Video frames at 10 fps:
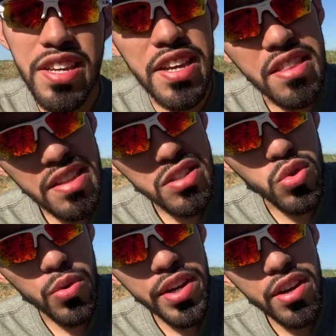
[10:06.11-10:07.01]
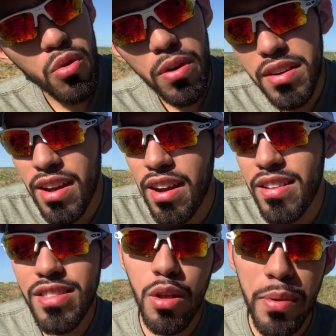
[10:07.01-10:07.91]
kinked this way or whatnot,
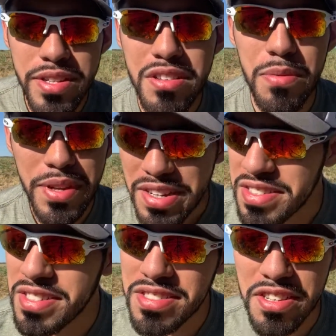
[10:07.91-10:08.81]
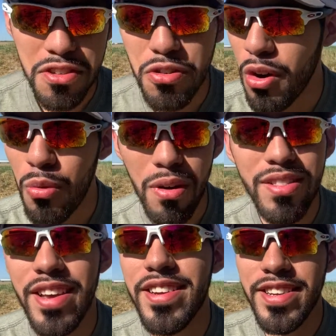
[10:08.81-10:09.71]
the bait's going to be consistent. You don't
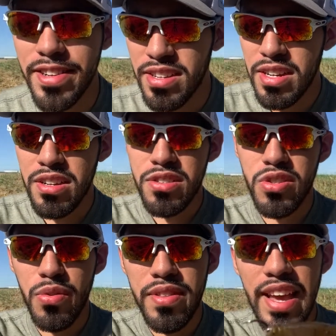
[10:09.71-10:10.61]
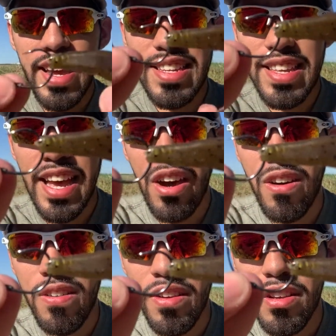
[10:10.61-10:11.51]
want that again. So that is
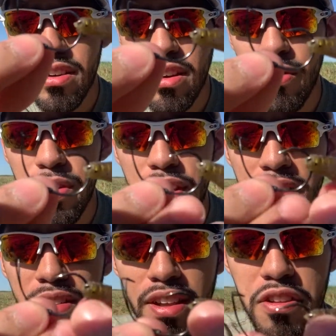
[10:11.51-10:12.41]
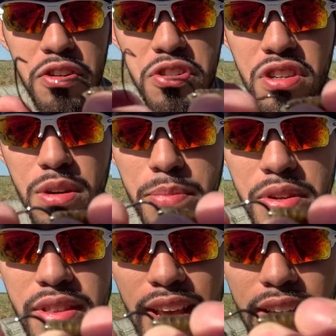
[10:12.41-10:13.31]
how you're going to rig it, and then you're just going to
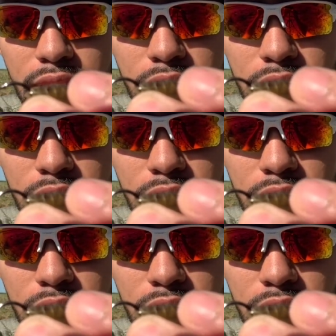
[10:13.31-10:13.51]
put that